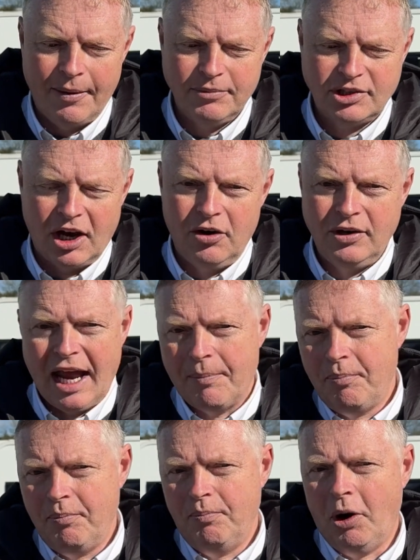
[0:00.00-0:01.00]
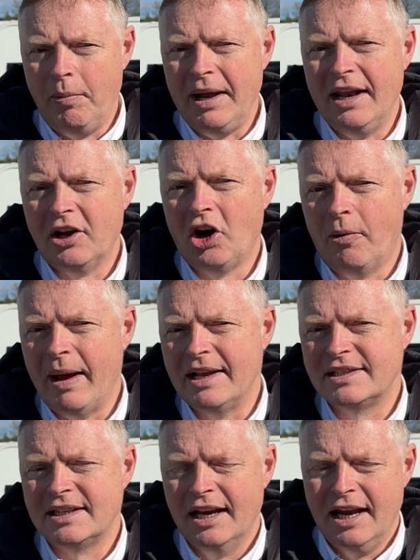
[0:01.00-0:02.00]
So yeah, pop it in the
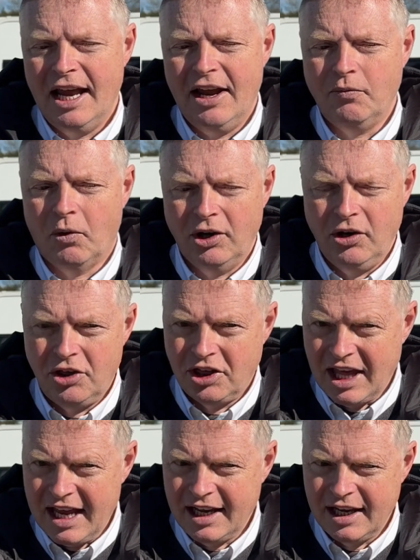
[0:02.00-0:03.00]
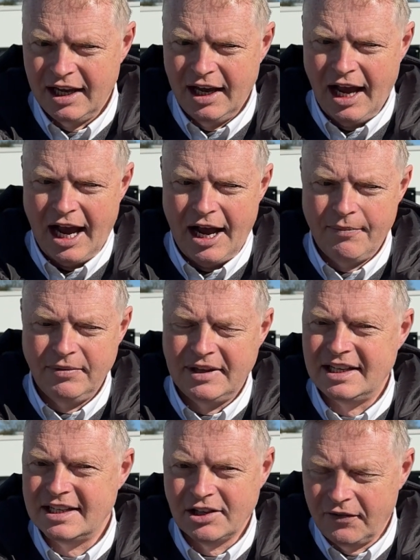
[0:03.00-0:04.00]
comments what you think.
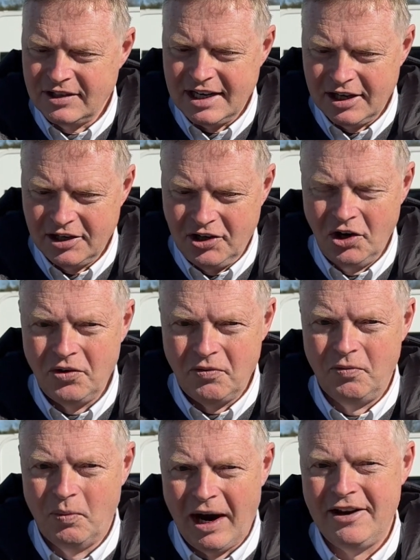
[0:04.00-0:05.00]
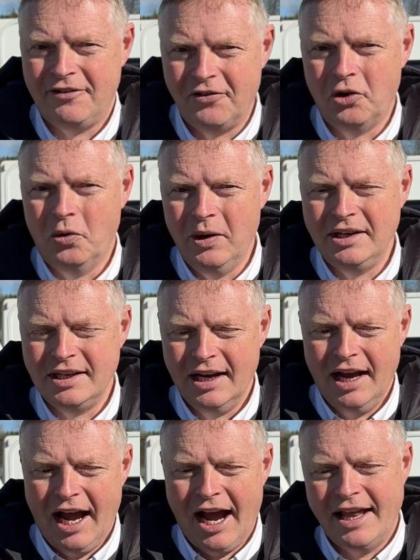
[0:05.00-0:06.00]
This is obviously a good way forward.
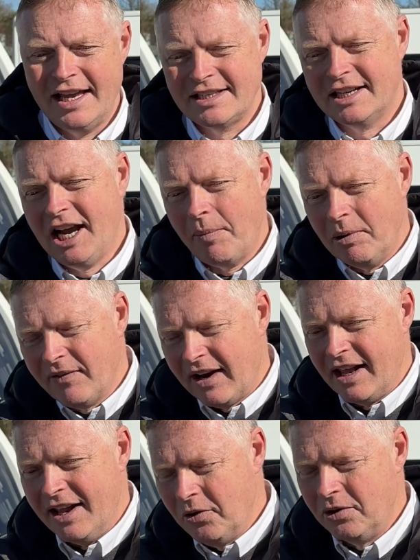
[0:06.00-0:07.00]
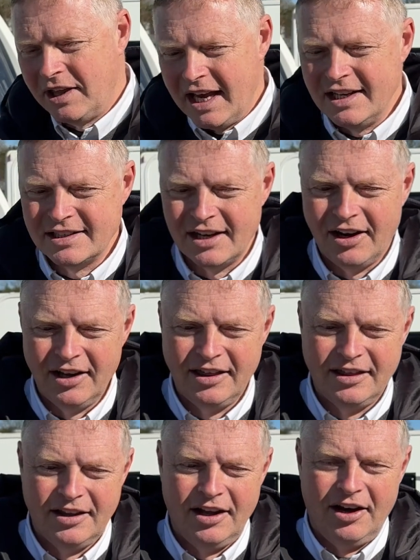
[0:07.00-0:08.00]
There's a couple of other little things that
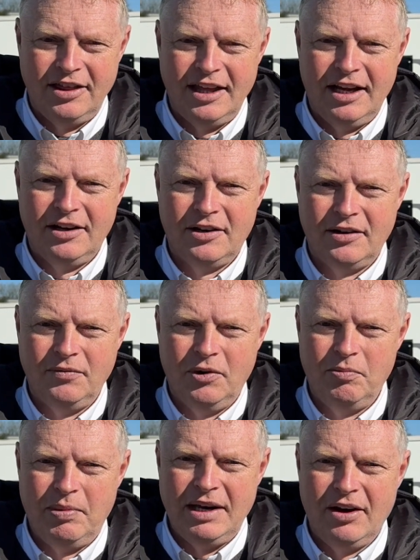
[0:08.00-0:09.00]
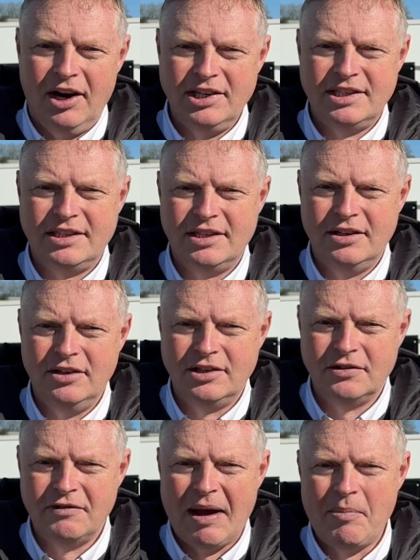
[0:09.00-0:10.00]
I think would be nice to
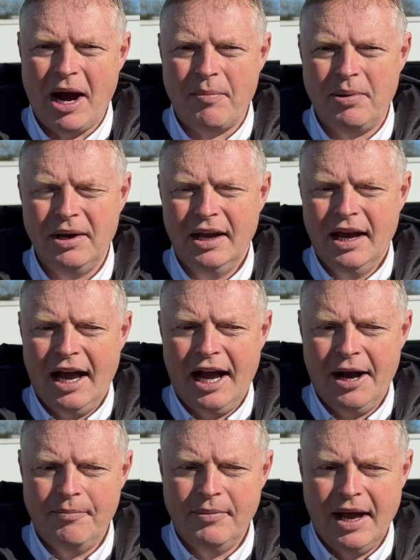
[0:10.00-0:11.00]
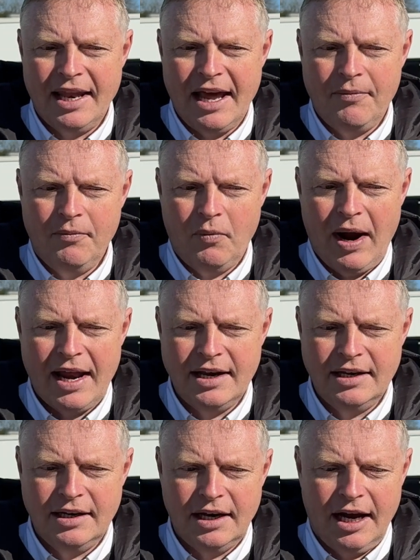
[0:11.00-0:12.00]
wrap up, and then
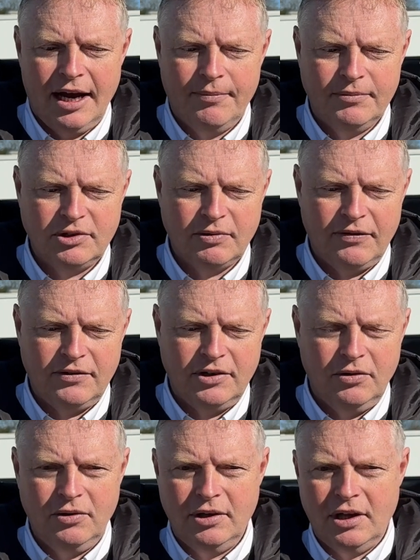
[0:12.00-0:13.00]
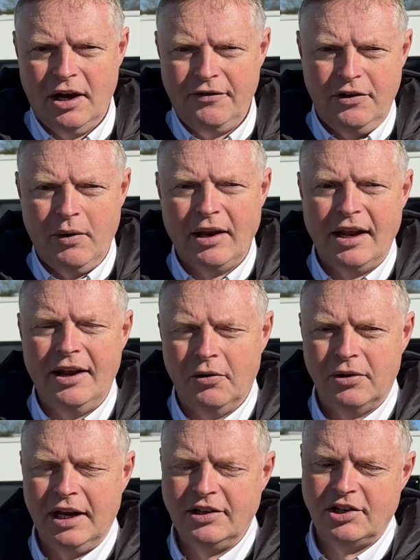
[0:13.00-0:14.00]
when Swift do a few other
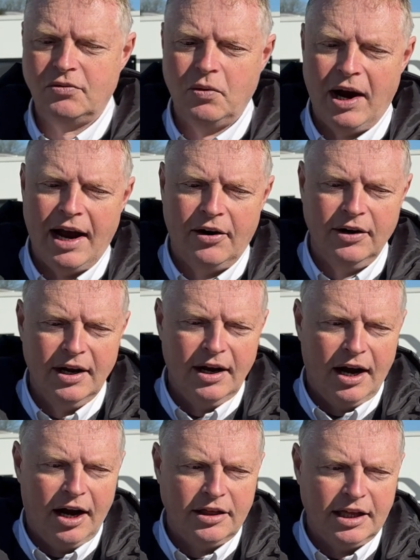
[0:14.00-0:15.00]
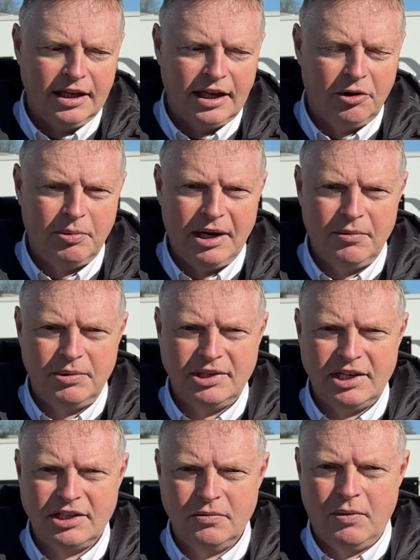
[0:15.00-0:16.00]
little things as well, I think they'll be in a
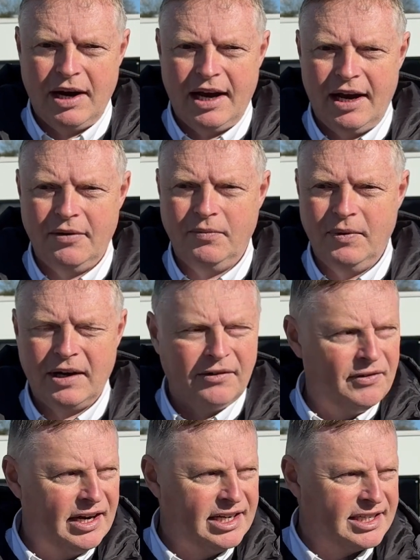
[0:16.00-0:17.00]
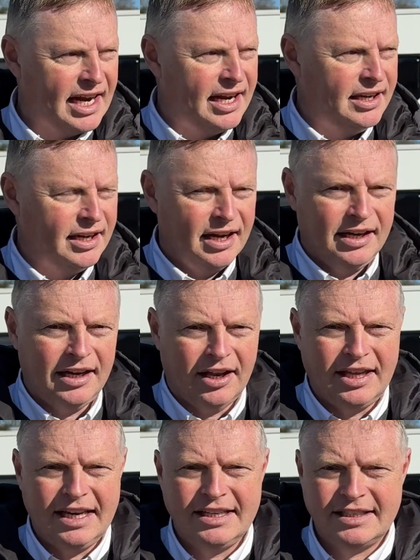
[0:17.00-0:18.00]
position where we can really say, yeah,
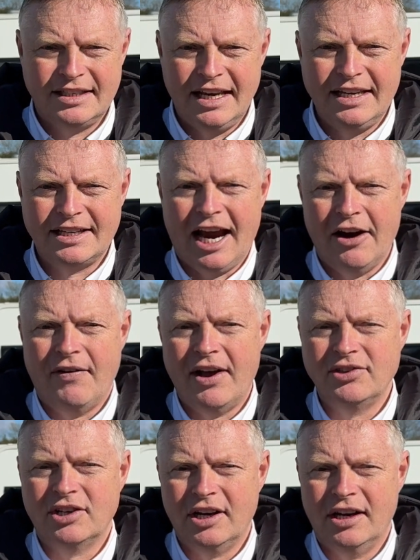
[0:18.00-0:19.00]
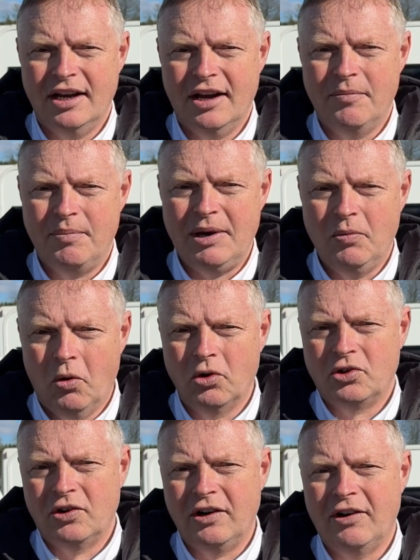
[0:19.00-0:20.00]
these caravans are going to be
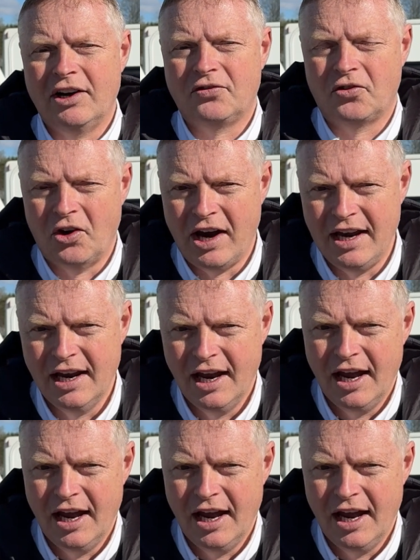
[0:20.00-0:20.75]
water ingress free